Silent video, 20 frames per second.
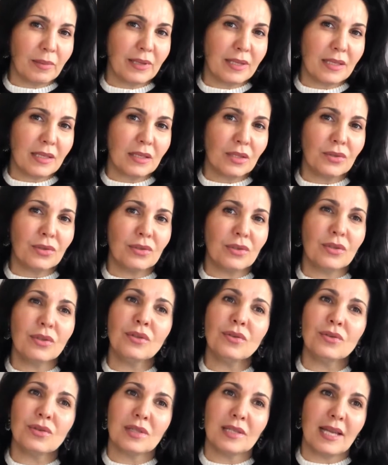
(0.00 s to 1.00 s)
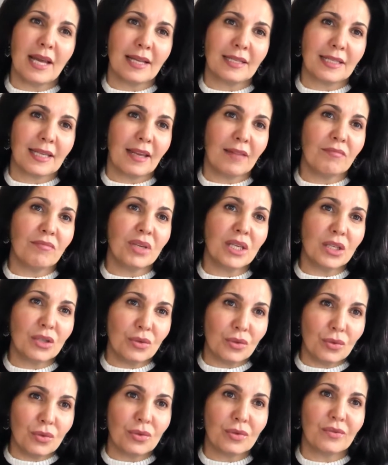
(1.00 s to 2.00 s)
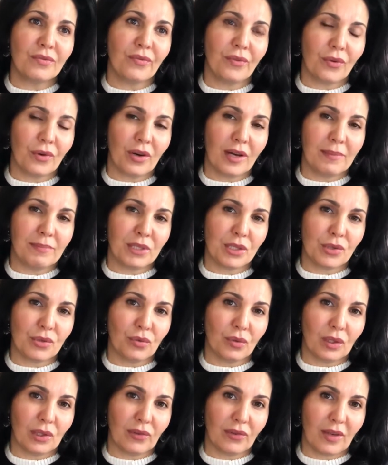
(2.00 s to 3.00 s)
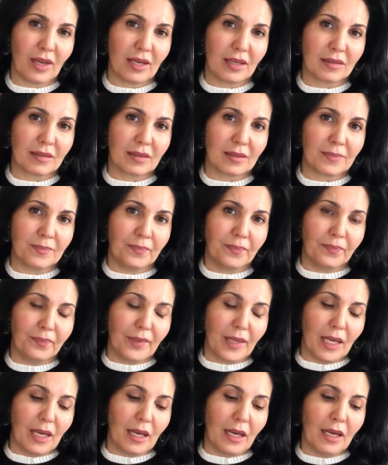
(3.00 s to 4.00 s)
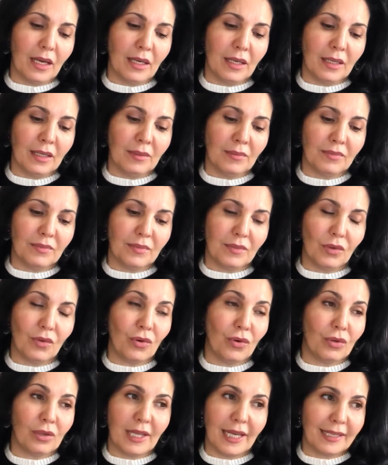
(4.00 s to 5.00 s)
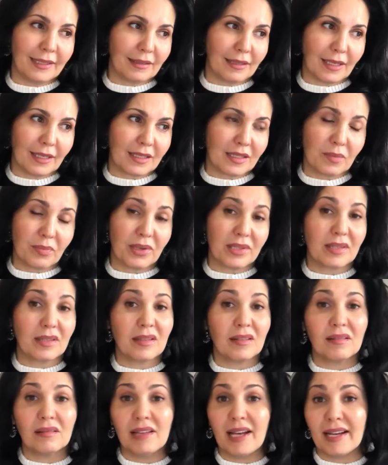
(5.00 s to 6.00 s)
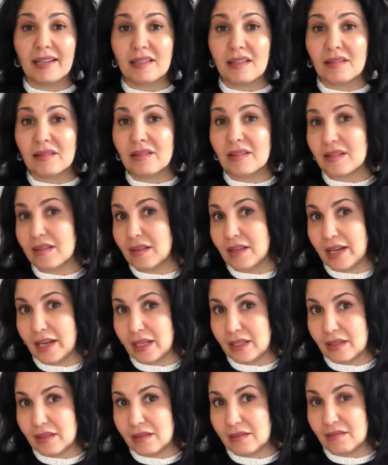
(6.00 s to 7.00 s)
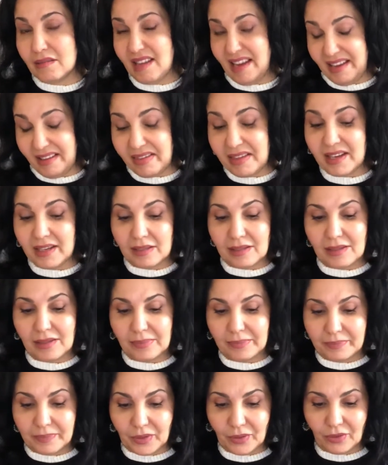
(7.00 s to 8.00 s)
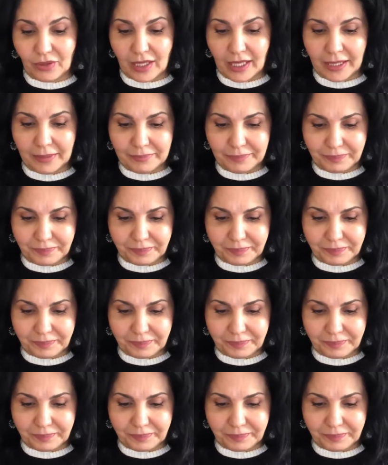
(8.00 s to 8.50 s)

Present continuous tense can be used for habitual things, or like expressing likes and dislikes, like this, okay?